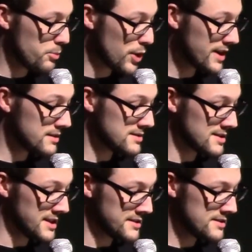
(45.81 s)

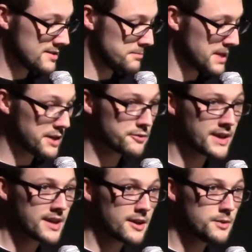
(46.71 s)
Pringles lids make
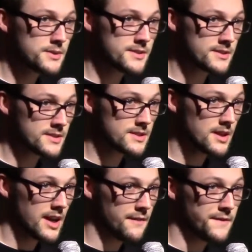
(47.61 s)
great
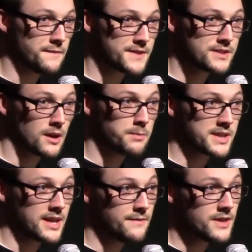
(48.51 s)
coasters if you've
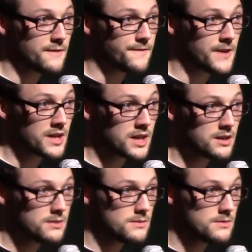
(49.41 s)
stopped giving a fuck.